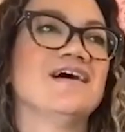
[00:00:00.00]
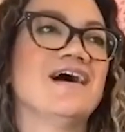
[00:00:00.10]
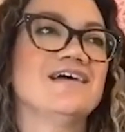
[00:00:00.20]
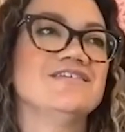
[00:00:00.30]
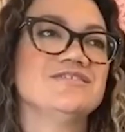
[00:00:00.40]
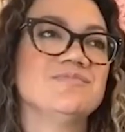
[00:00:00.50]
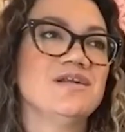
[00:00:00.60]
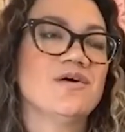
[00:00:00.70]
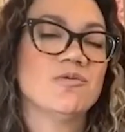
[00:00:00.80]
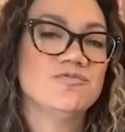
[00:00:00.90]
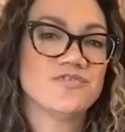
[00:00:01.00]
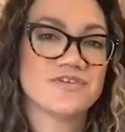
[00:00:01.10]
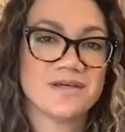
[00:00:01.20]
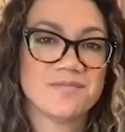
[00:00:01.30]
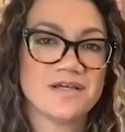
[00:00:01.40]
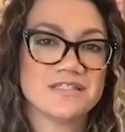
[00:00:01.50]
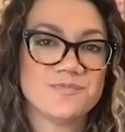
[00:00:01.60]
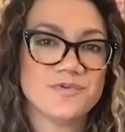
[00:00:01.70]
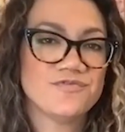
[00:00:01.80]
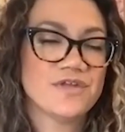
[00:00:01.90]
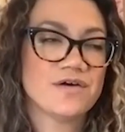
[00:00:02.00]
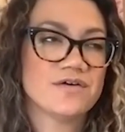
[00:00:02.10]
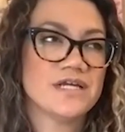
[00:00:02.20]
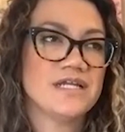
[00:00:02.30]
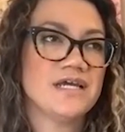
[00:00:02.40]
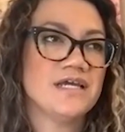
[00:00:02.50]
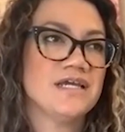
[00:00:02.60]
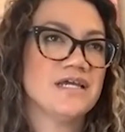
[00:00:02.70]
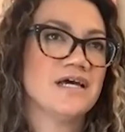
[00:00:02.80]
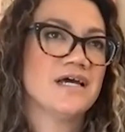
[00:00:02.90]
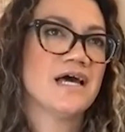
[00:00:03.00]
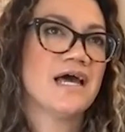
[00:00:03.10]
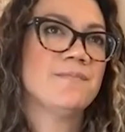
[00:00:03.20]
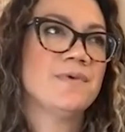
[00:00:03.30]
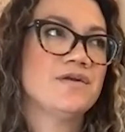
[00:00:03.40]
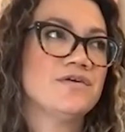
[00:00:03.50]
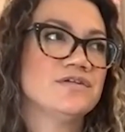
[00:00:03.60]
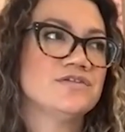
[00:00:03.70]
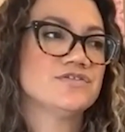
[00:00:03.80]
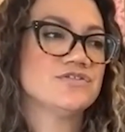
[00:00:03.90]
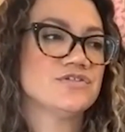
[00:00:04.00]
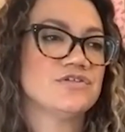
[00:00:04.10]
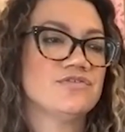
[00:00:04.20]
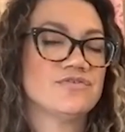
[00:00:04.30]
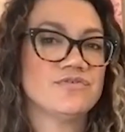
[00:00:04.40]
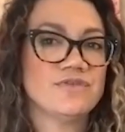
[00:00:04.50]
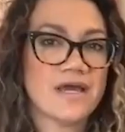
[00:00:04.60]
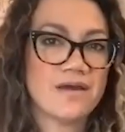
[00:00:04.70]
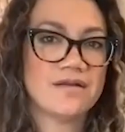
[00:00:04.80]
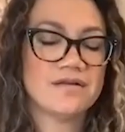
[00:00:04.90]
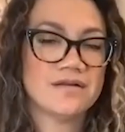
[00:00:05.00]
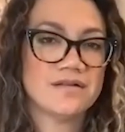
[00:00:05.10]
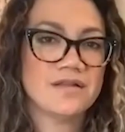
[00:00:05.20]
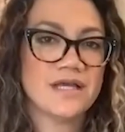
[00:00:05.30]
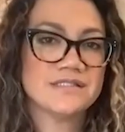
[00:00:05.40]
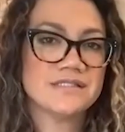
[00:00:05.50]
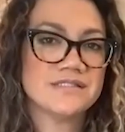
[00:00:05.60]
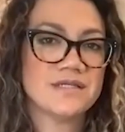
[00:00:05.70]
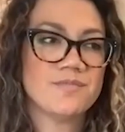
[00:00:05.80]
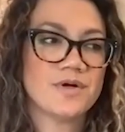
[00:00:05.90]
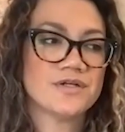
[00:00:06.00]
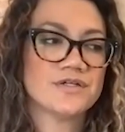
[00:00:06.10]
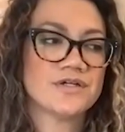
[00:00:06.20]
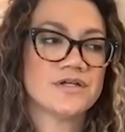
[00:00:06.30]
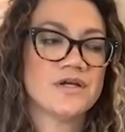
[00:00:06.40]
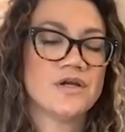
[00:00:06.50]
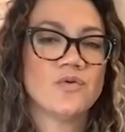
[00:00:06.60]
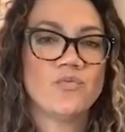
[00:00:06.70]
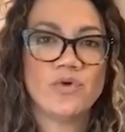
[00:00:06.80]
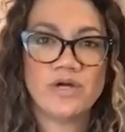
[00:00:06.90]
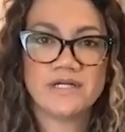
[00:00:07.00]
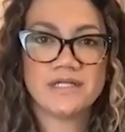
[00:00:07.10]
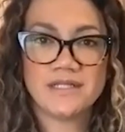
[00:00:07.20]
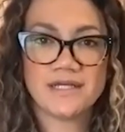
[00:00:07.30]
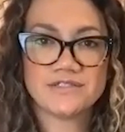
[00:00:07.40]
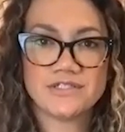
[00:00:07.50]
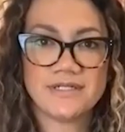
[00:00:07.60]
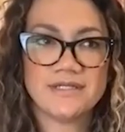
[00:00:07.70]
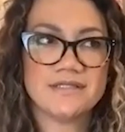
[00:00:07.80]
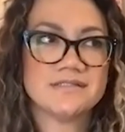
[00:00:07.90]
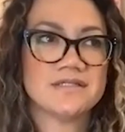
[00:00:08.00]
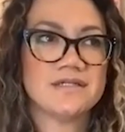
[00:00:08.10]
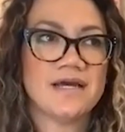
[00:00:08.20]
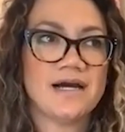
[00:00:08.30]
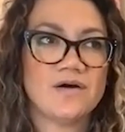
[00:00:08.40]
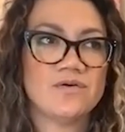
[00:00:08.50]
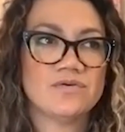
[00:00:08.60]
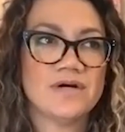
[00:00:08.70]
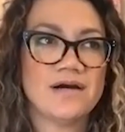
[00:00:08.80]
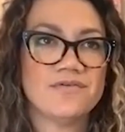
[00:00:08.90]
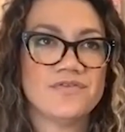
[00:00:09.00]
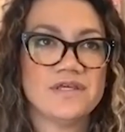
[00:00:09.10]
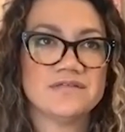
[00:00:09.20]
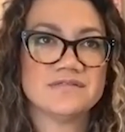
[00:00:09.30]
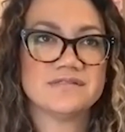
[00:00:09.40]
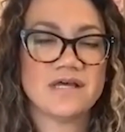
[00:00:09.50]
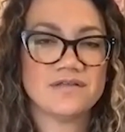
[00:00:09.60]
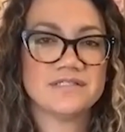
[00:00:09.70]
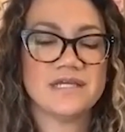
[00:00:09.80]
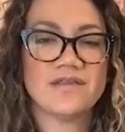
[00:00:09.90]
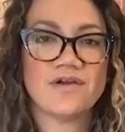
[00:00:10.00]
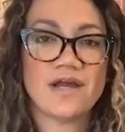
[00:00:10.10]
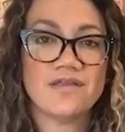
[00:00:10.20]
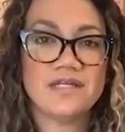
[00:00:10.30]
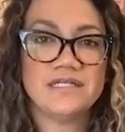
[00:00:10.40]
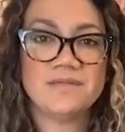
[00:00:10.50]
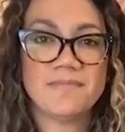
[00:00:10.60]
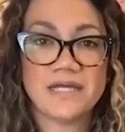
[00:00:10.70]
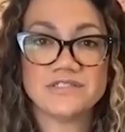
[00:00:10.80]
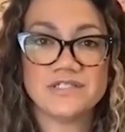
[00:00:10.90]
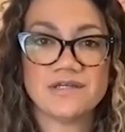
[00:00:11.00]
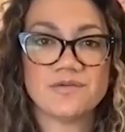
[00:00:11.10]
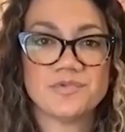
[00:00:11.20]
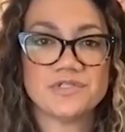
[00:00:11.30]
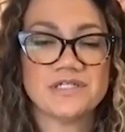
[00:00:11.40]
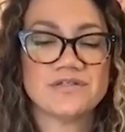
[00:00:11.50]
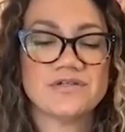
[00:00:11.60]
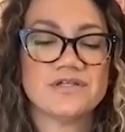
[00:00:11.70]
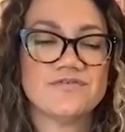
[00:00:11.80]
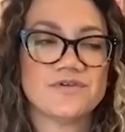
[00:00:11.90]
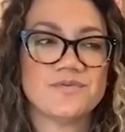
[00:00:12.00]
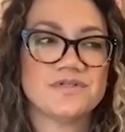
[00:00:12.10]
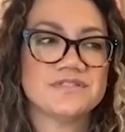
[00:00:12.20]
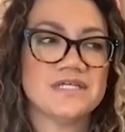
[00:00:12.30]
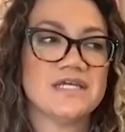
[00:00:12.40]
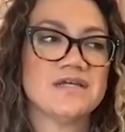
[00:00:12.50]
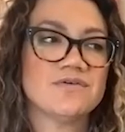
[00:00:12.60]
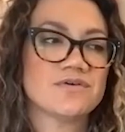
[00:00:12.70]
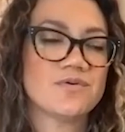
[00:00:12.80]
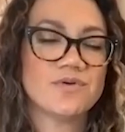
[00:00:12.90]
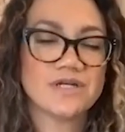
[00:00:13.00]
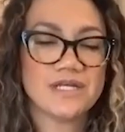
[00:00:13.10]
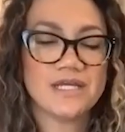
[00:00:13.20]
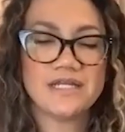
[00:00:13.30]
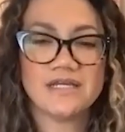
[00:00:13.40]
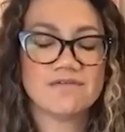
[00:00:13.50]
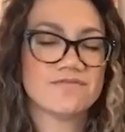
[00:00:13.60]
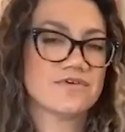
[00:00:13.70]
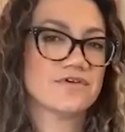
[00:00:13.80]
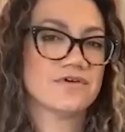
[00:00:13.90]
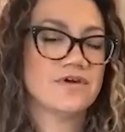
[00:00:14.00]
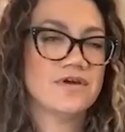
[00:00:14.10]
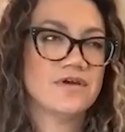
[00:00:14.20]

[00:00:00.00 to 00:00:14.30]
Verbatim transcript: I just made a home for them on Spoonflower. And I, I better understood through that licensing partner what a collection is and how how things sell together, how they need to match together, particularly for quilting or coordinating for